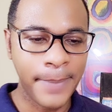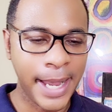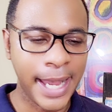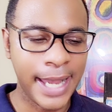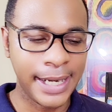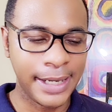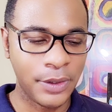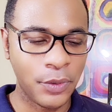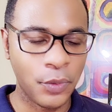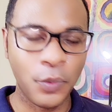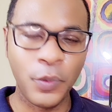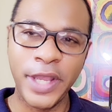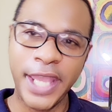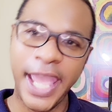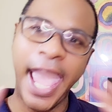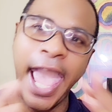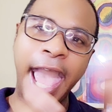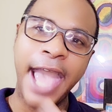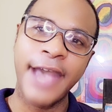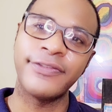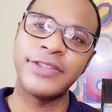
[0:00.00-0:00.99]
But
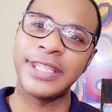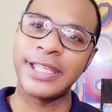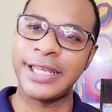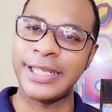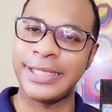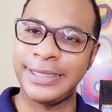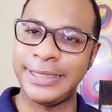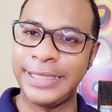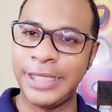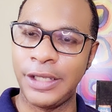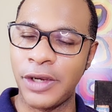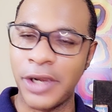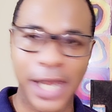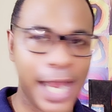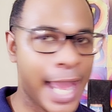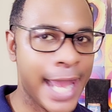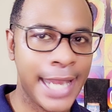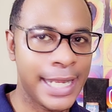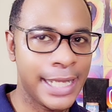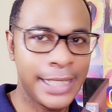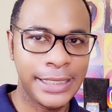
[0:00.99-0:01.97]
we have to consider
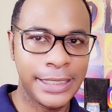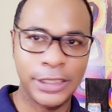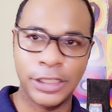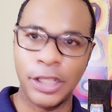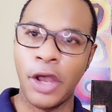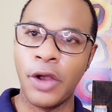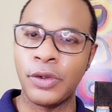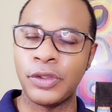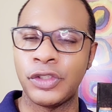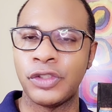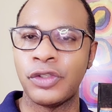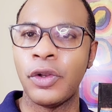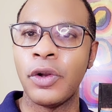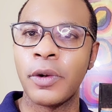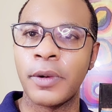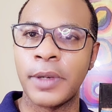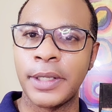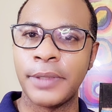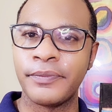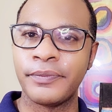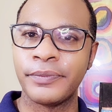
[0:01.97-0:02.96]
that in this whole
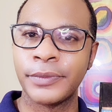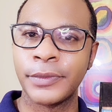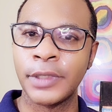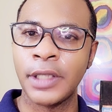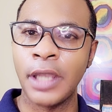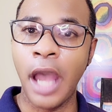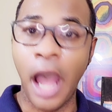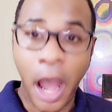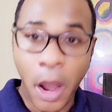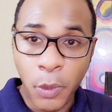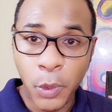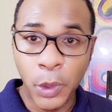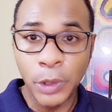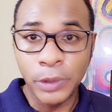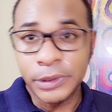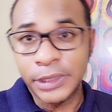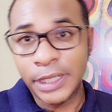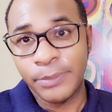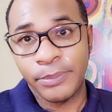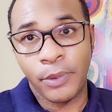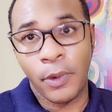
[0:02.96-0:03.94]
story. A
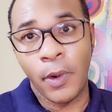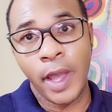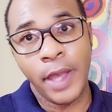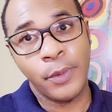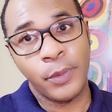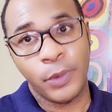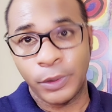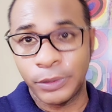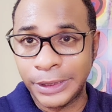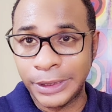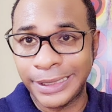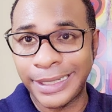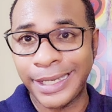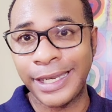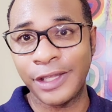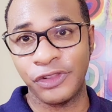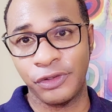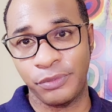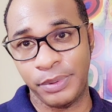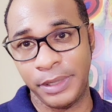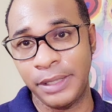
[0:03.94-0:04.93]
wounded boy wounded
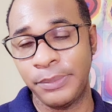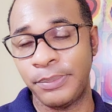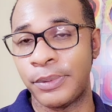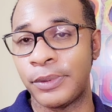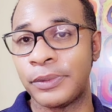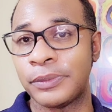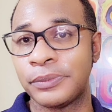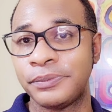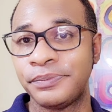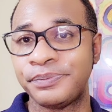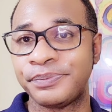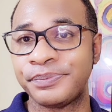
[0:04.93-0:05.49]
other people.